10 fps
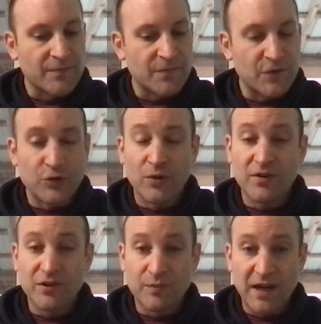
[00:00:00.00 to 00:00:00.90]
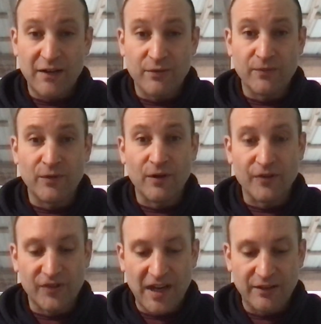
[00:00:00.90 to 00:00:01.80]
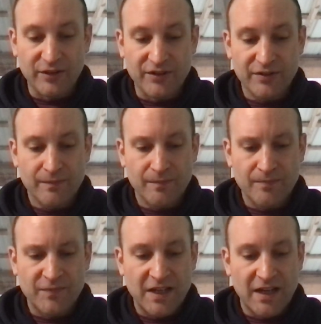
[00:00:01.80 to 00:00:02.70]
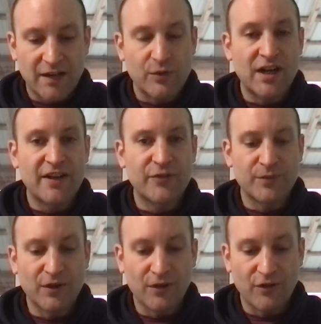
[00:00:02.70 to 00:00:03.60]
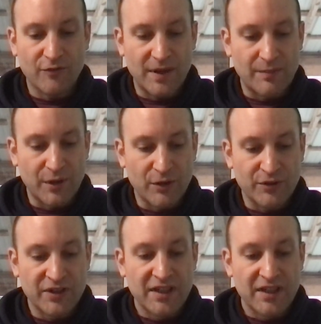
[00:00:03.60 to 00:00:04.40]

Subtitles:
The toilet in the bathroom falls silent. I rise from the hull of my boat,